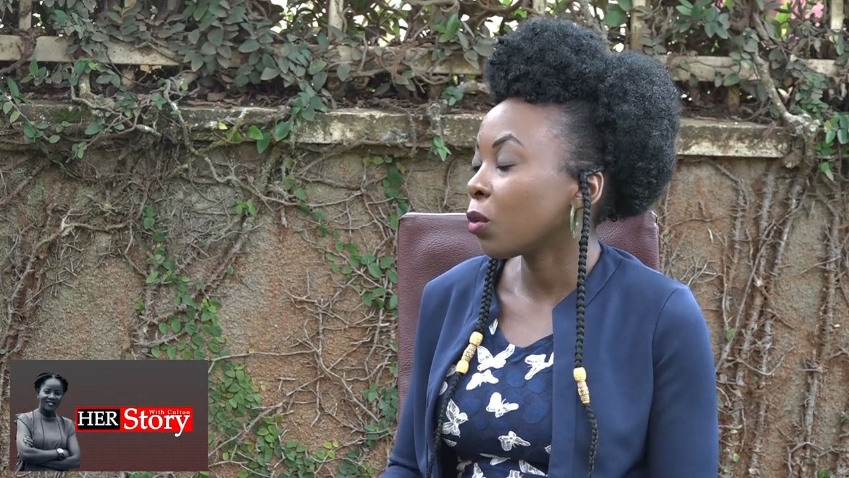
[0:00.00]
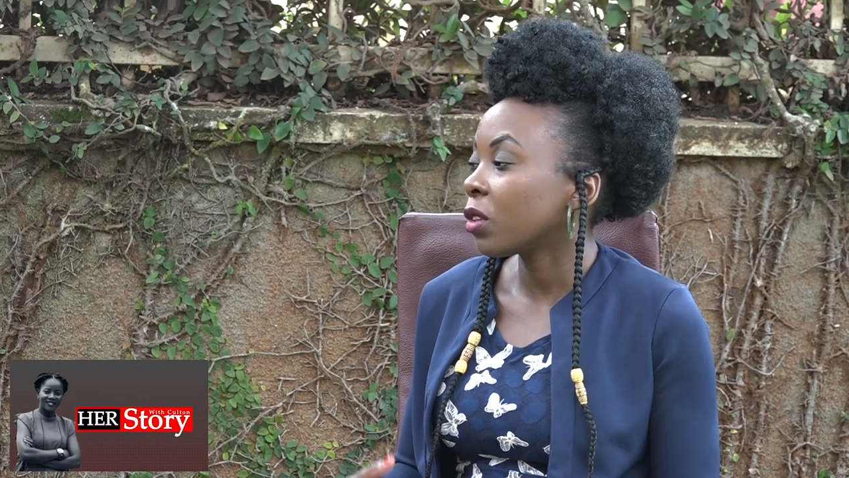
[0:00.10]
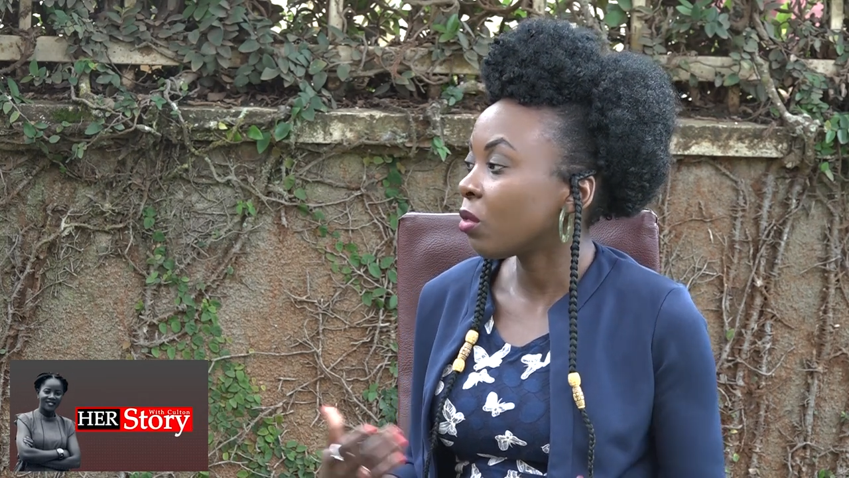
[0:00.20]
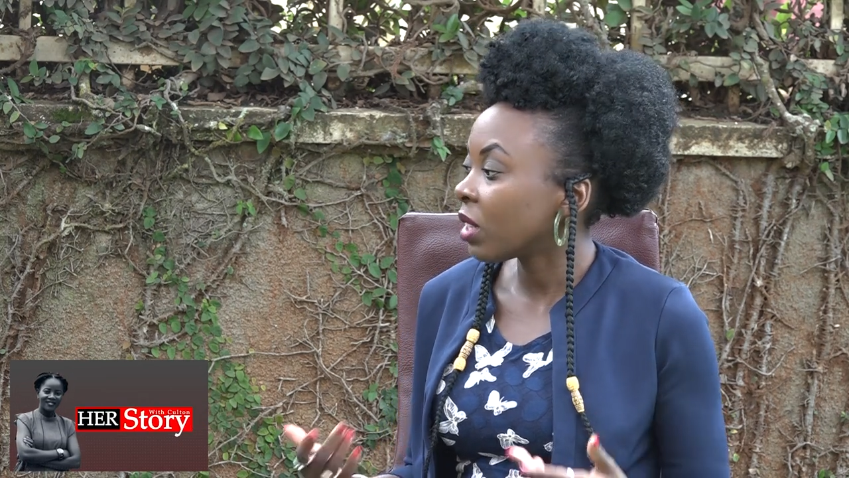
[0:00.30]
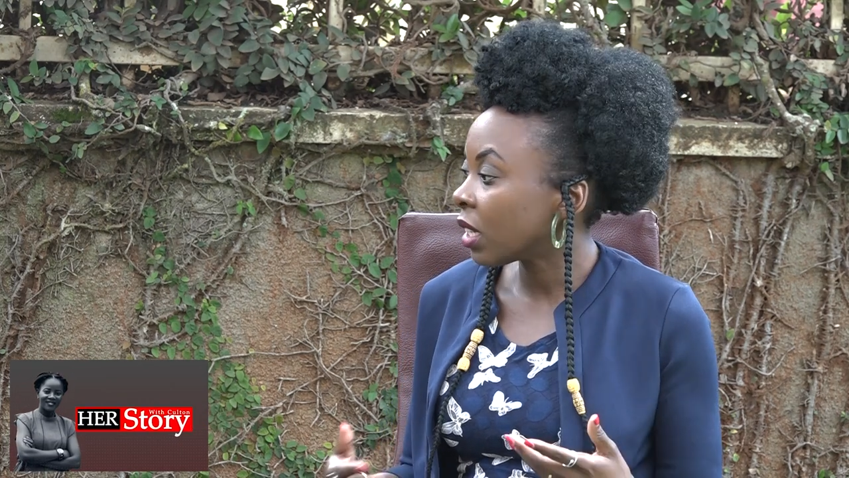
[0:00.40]

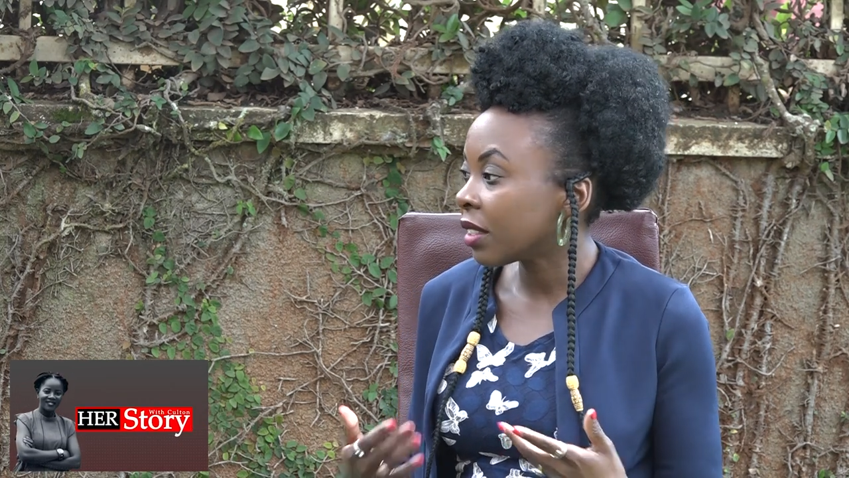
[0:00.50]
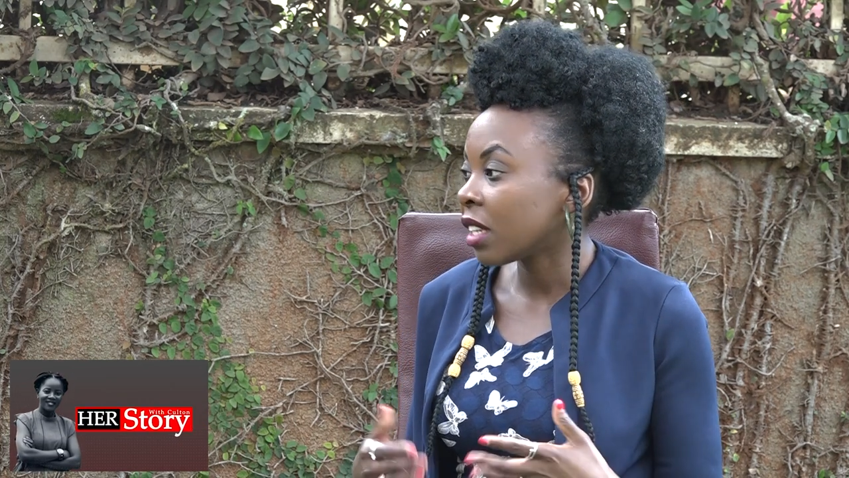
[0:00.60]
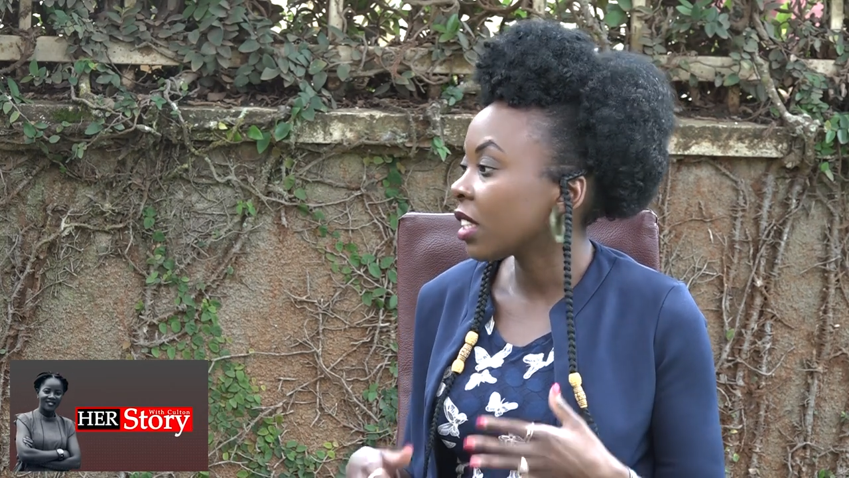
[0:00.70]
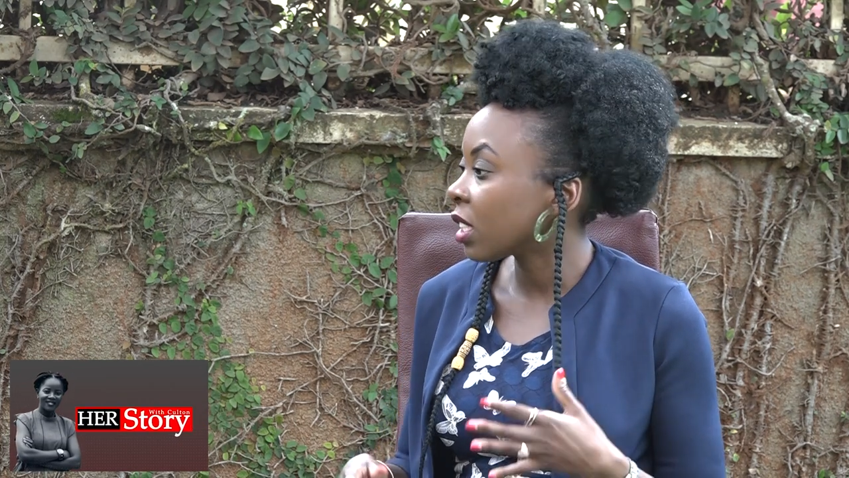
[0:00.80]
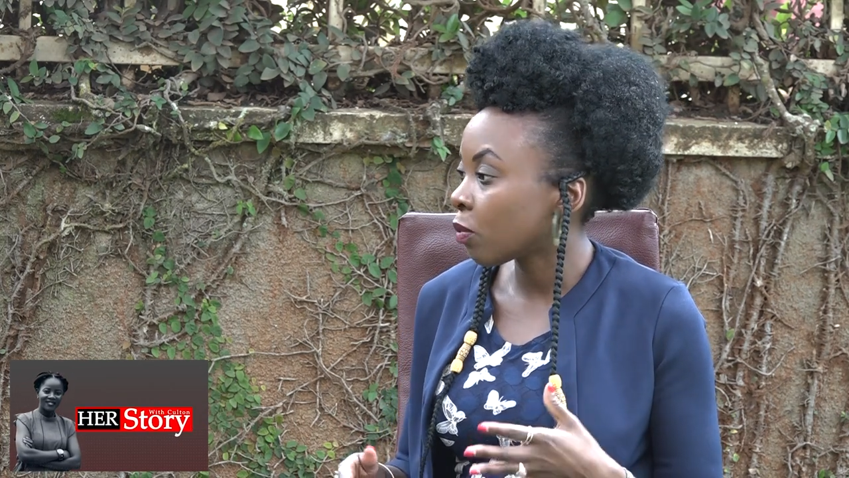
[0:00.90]
could write as
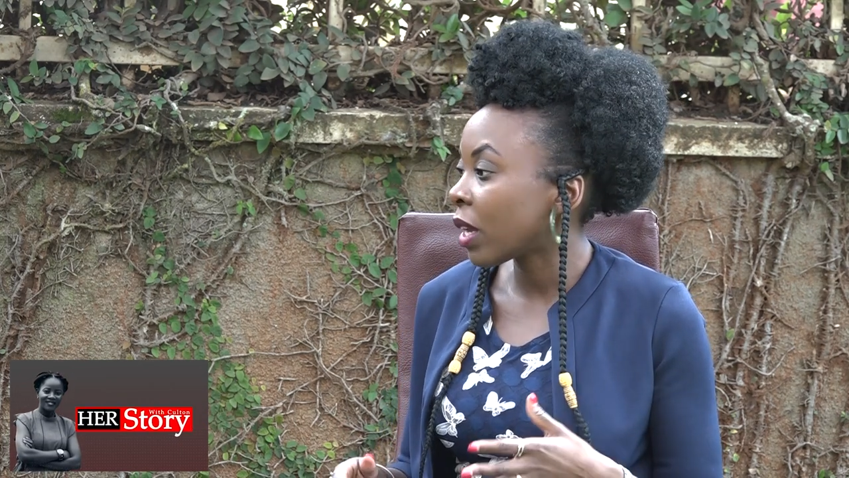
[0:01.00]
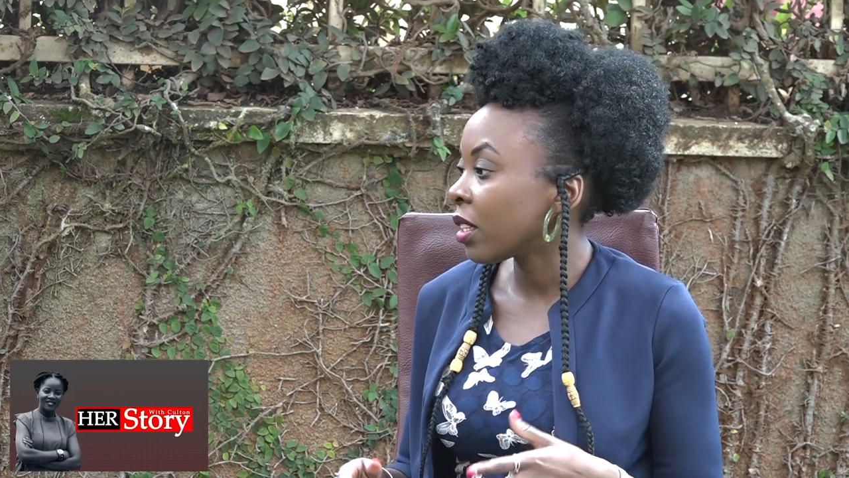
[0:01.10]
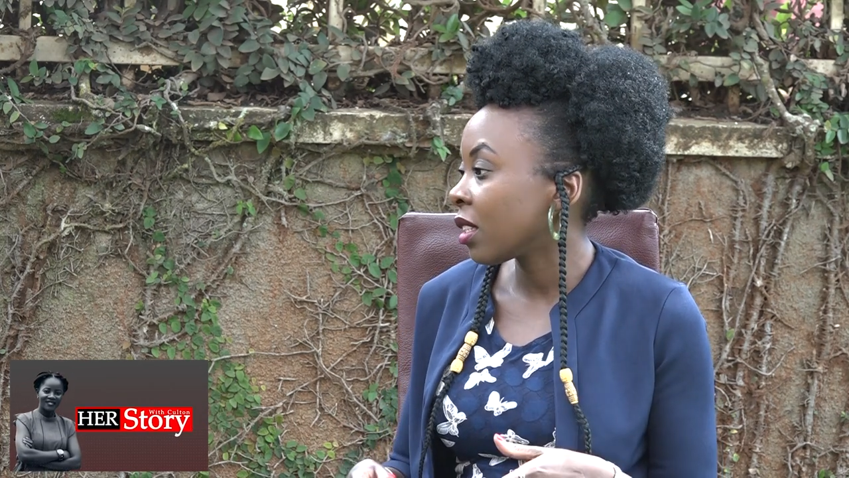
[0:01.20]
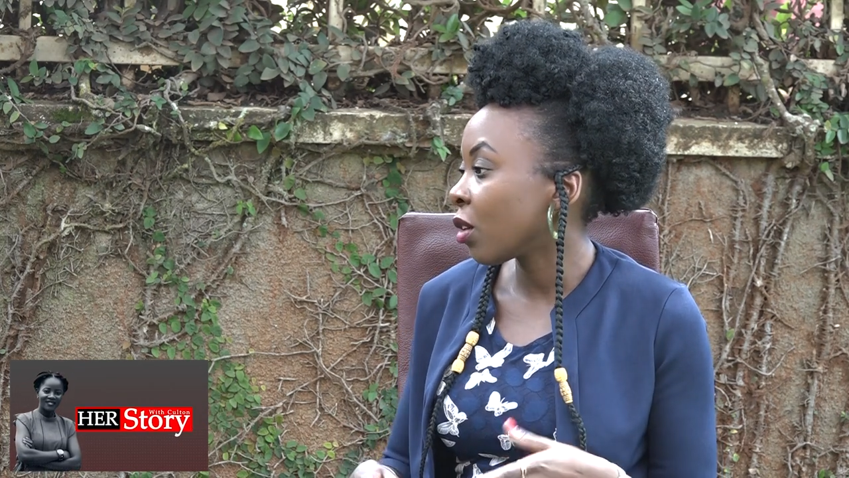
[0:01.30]
an expert.